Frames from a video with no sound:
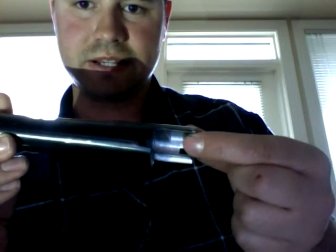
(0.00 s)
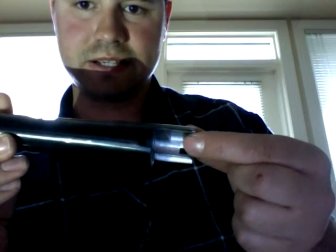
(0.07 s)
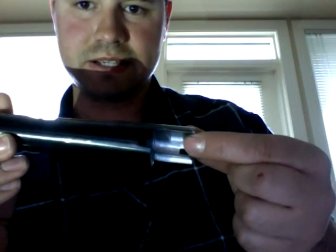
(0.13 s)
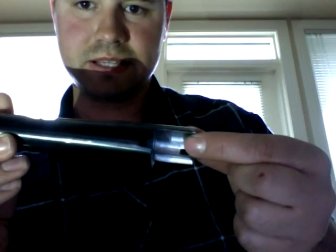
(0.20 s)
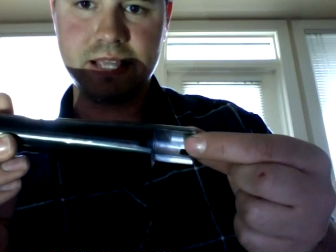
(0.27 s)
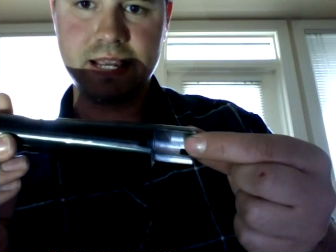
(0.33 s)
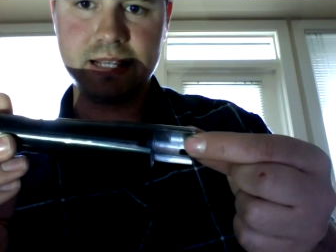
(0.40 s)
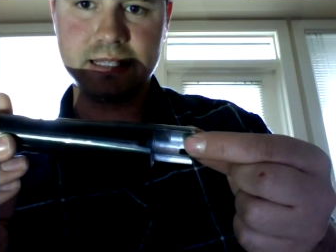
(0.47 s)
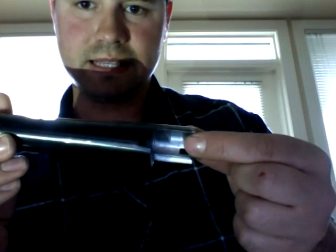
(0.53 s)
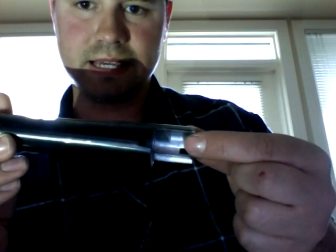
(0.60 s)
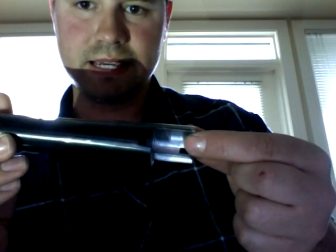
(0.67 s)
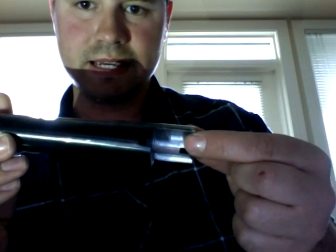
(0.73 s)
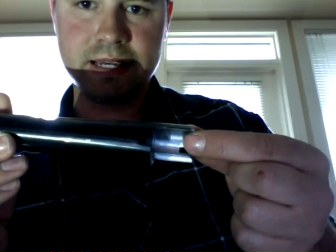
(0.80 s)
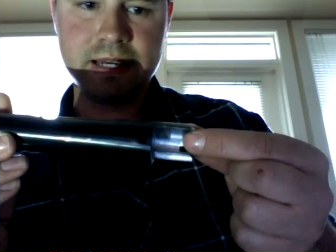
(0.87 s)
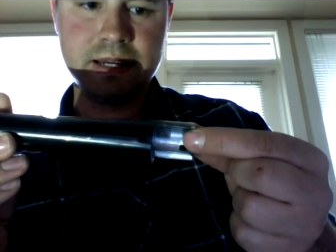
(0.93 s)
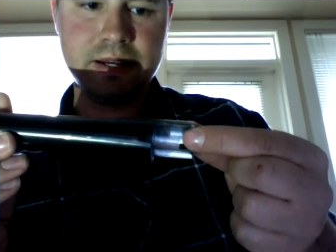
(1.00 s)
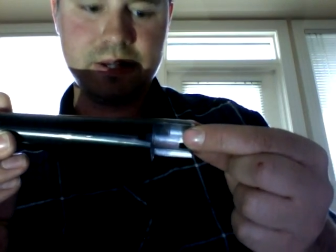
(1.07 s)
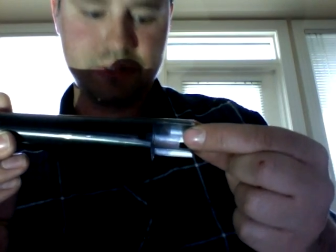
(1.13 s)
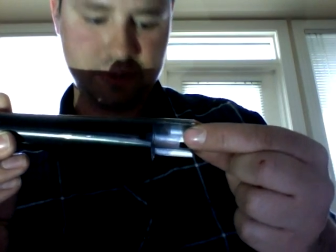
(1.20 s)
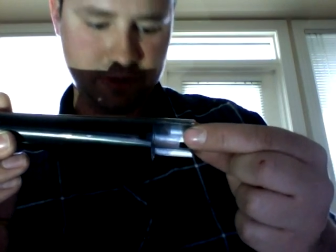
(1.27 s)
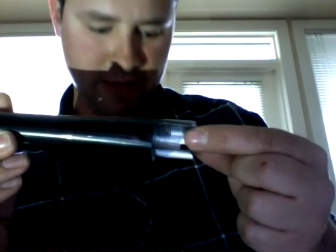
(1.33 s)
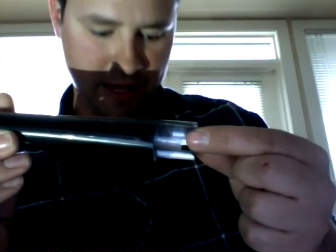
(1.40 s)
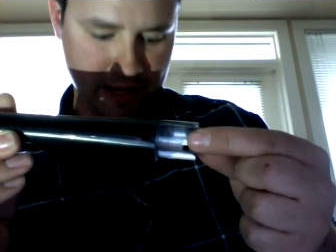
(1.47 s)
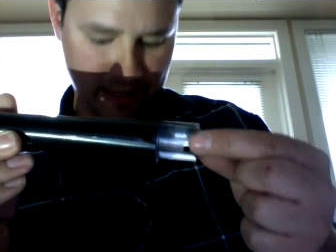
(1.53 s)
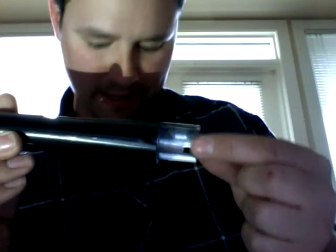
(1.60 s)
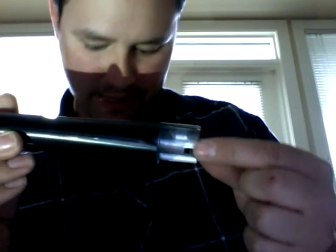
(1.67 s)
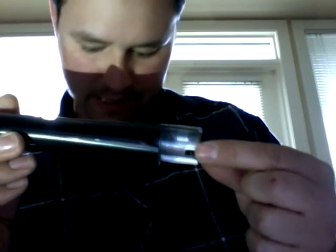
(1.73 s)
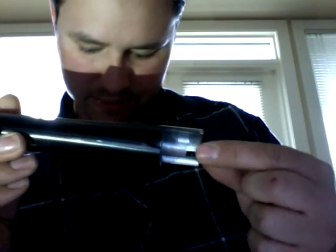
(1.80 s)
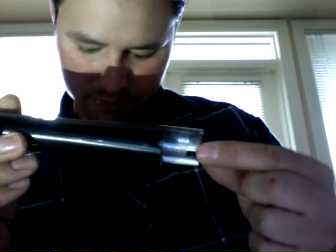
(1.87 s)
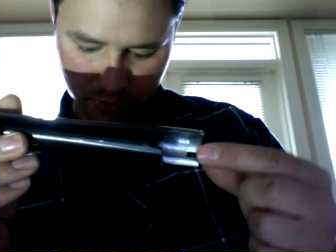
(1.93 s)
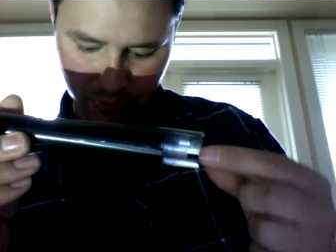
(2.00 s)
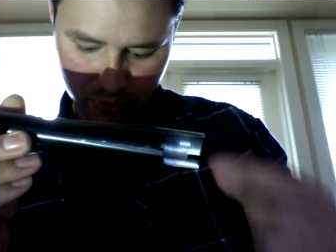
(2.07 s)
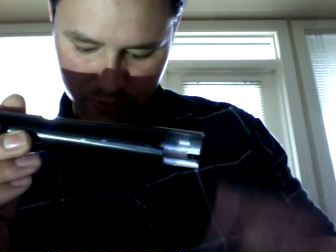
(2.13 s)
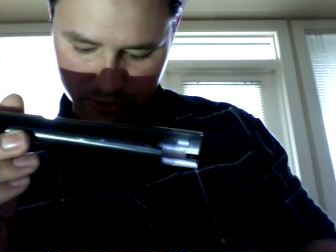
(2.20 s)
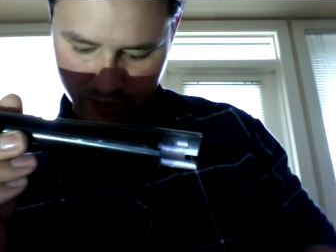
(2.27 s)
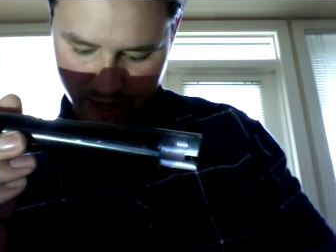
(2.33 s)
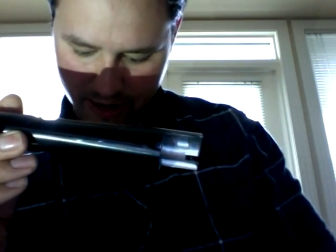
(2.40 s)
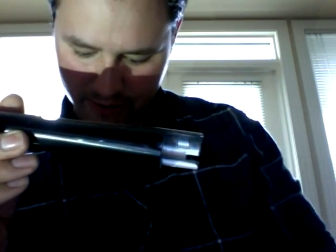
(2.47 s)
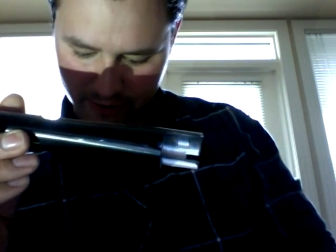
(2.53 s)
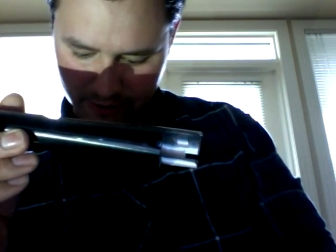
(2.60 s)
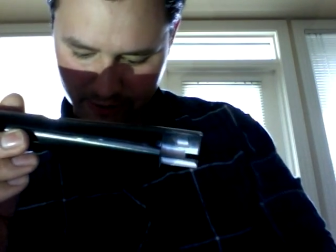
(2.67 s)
it slightly so that it gets pulled down